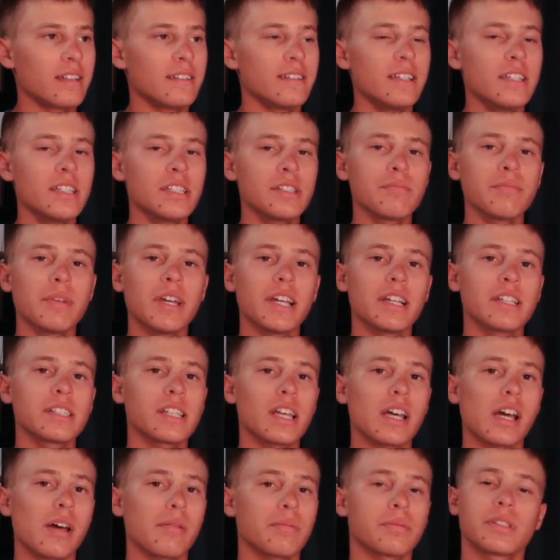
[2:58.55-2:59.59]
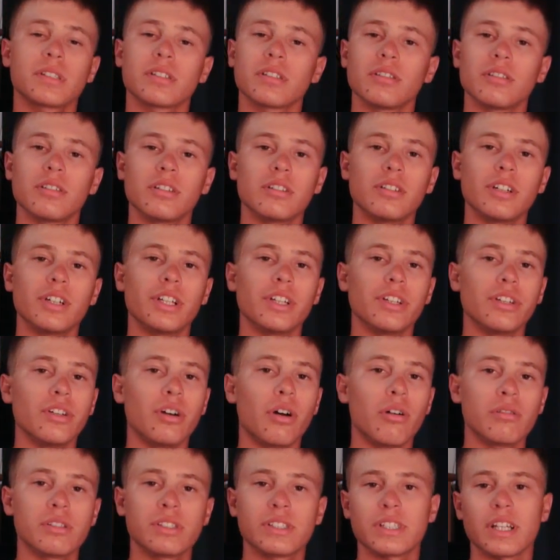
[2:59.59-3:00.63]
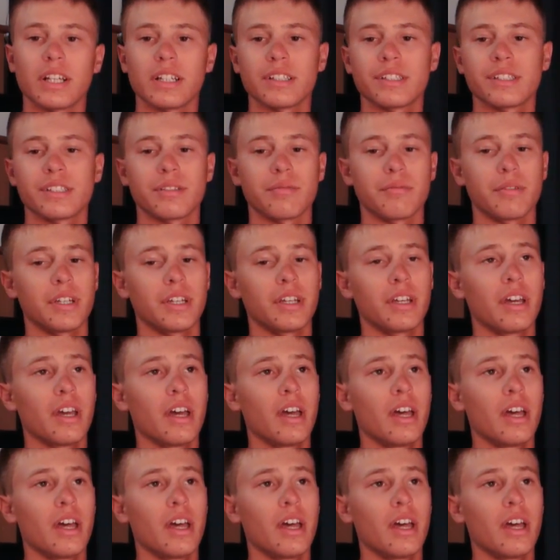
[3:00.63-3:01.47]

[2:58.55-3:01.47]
This makes absolutely no sense to me.